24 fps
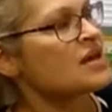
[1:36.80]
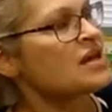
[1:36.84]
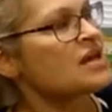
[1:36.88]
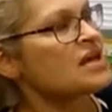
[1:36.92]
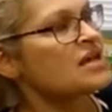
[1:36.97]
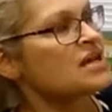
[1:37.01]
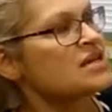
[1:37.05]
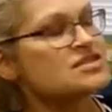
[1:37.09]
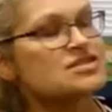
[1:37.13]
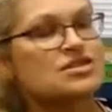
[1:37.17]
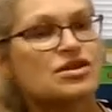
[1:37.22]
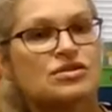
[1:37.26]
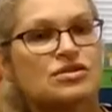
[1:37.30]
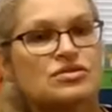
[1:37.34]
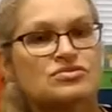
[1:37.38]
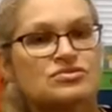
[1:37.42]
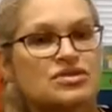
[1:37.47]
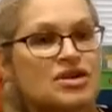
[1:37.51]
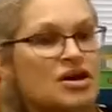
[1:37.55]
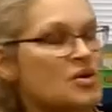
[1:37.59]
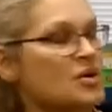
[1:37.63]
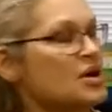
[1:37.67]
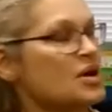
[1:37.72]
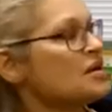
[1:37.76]
He told
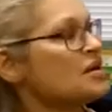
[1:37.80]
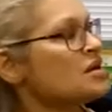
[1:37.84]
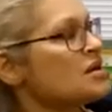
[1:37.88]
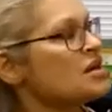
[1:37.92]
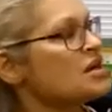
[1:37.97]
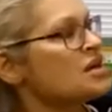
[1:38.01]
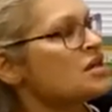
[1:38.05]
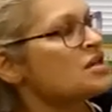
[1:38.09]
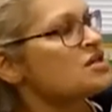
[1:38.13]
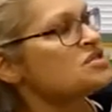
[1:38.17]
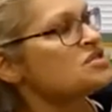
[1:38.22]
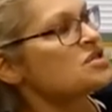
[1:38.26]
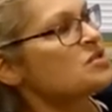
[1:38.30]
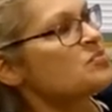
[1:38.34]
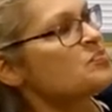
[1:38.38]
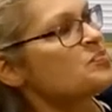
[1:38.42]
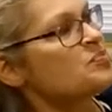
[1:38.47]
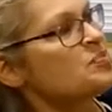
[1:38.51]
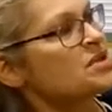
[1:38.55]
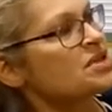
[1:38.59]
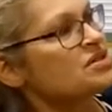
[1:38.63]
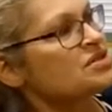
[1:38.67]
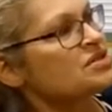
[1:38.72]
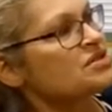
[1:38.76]
Noah to
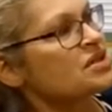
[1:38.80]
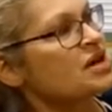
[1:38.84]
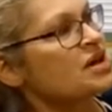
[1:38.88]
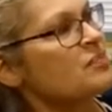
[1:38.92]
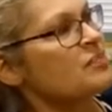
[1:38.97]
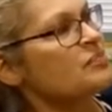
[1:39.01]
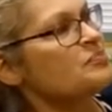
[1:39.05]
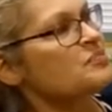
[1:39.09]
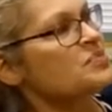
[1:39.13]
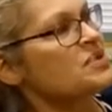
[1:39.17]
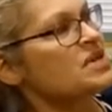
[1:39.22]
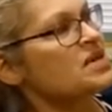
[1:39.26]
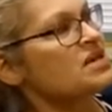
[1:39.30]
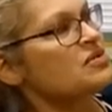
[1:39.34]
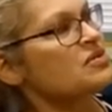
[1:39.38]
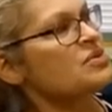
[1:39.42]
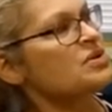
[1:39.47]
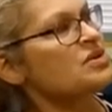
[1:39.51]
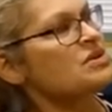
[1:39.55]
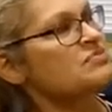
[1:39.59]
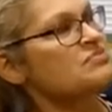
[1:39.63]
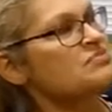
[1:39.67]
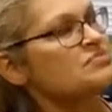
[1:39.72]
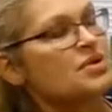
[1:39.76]
build a big
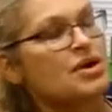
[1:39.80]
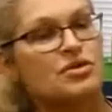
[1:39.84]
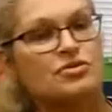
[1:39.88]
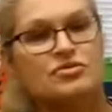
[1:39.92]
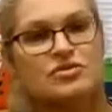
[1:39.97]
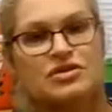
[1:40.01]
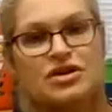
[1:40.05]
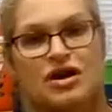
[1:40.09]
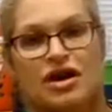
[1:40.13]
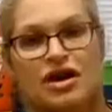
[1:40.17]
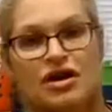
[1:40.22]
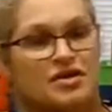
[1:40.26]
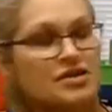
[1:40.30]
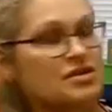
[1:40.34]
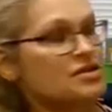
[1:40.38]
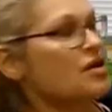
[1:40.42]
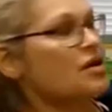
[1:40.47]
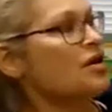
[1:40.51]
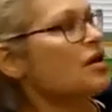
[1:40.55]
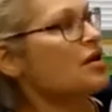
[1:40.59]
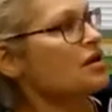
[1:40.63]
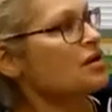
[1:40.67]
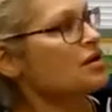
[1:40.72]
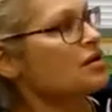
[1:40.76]
wooden boat called an
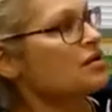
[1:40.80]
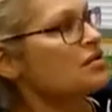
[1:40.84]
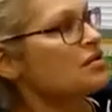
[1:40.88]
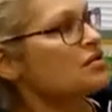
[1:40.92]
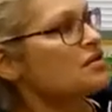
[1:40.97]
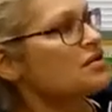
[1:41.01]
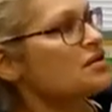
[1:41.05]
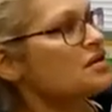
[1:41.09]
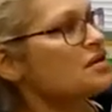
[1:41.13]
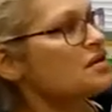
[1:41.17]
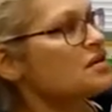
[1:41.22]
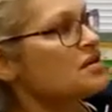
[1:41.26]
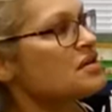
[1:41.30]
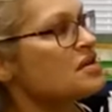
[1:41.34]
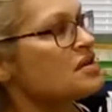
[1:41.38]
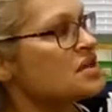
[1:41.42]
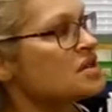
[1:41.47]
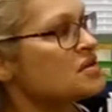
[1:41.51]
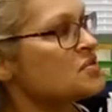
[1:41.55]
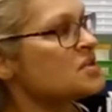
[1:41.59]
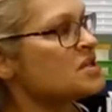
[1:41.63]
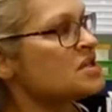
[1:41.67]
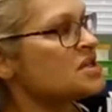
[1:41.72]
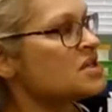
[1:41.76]
ark.
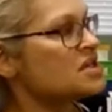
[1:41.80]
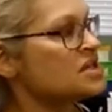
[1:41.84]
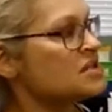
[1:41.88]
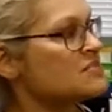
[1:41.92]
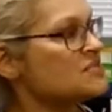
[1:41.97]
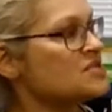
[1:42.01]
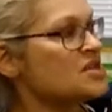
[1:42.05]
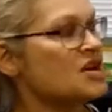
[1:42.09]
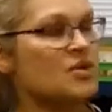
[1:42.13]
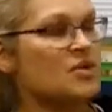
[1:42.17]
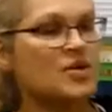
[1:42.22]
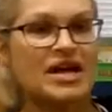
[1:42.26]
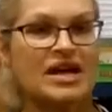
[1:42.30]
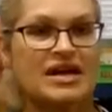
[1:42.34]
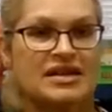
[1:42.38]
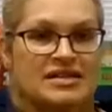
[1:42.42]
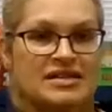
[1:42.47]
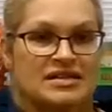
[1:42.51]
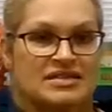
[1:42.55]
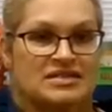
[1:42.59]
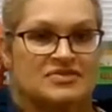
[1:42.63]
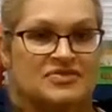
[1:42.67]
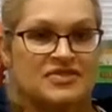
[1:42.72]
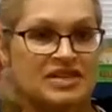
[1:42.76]
It would keep Noah and
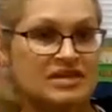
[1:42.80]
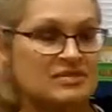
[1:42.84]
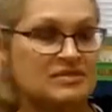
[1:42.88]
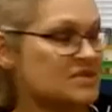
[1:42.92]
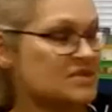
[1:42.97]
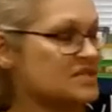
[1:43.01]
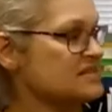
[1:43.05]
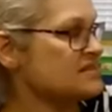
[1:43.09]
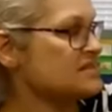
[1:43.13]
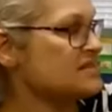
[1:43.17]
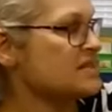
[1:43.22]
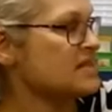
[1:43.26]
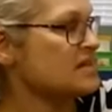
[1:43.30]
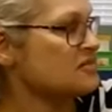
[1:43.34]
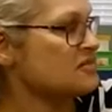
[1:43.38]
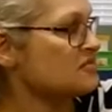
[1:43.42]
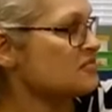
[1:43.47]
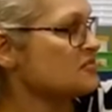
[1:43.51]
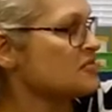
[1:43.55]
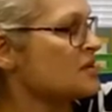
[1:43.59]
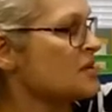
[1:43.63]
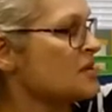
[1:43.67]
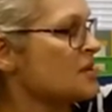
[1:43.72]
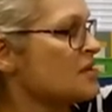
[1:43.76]
his family safe.
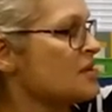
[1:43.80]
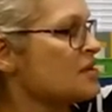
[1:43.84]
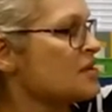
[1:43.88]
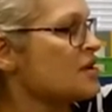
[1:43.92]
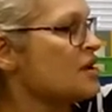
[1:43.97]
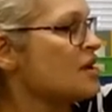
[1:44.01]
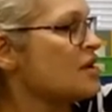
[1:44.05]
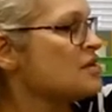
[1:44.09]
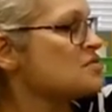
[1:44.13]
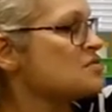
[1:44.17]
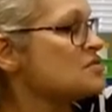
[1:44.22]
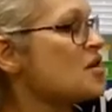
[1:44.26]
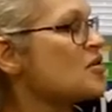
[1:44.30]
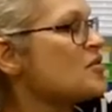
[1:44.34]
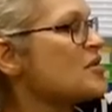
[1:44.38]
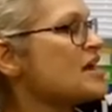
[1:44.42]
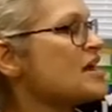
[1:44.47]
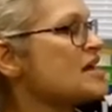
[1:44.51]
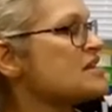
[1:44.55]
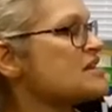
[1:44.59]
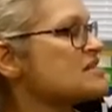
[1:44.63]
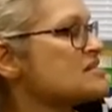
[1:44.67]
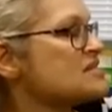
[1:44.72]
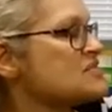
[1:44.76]
Noah
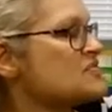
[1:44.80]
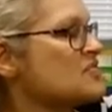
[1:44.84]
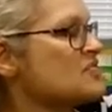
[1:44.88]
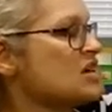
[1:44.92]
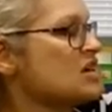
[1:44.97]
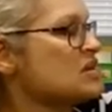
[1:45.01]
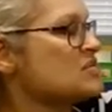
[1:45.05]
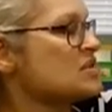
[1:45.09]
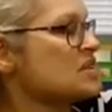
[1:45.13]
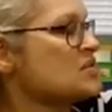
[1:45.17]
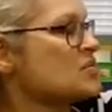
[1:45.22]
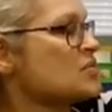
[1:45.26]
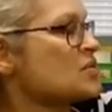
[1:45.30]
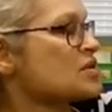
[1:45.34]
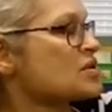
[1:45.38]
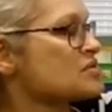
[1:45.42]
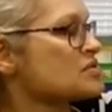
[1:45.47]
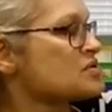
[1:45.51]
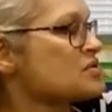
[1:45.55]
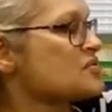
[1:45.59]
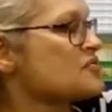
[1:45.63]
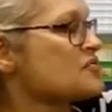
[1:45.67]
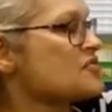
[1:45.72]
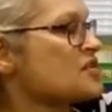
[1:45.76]
and his family worked
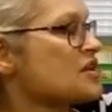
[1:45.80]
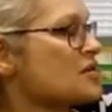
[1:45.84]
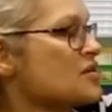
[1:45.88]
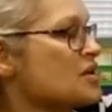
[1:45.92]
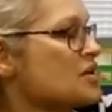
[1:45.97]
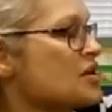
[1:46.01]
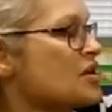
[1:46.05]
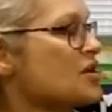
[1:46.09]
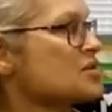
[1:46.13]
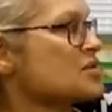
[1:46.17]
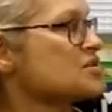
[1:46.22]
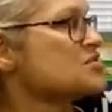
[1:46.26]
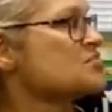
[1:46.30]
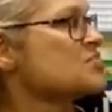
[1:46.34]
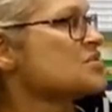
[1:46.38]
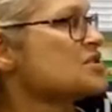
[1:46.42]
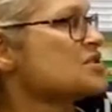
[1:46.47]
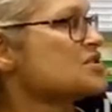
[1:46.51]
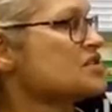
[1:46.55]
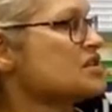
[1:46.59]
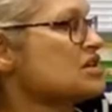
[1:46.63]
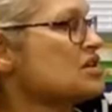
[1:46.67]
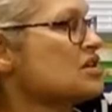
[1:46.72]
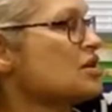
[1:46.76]
very hard to
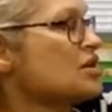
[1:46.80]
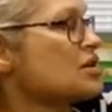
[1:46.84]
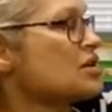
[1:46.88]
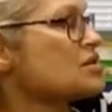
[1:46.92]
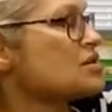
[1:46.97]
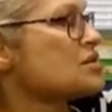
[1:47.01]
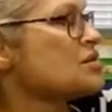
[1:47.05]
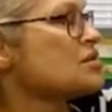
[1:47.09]
build the ark.